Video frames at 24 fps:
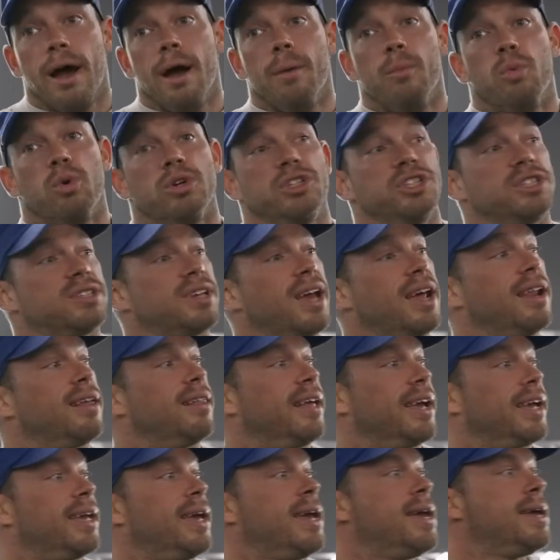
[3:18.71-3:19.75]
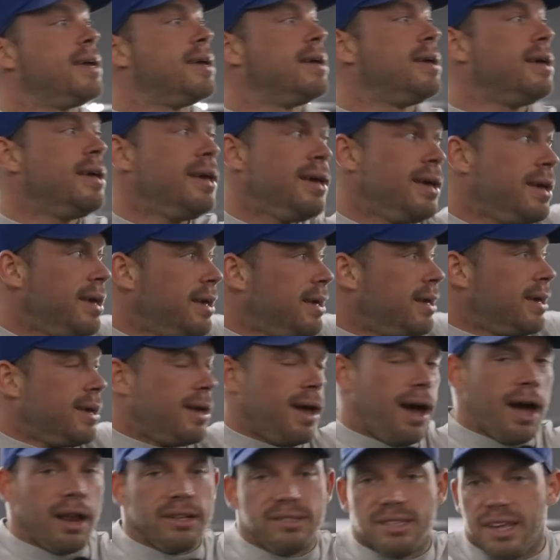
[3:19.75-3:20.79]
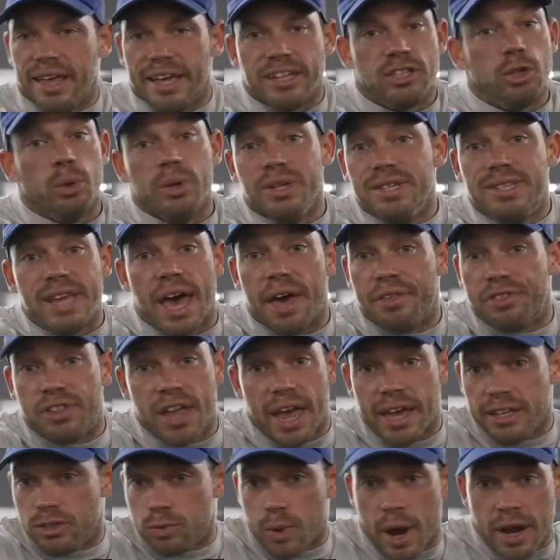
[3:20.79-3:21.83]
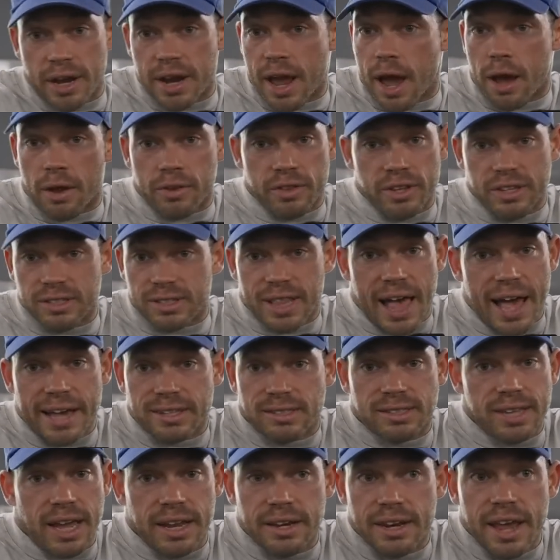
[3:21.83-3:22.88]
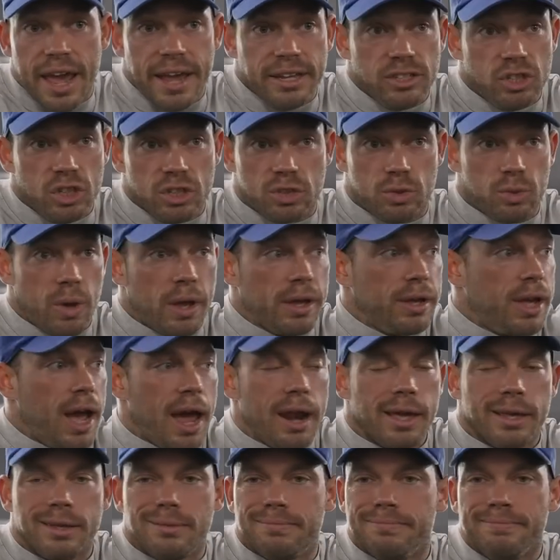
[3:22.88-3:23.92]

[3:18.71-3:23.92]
We're just kind of like, honestly, like doing death days right now. These last 10 days, just gotta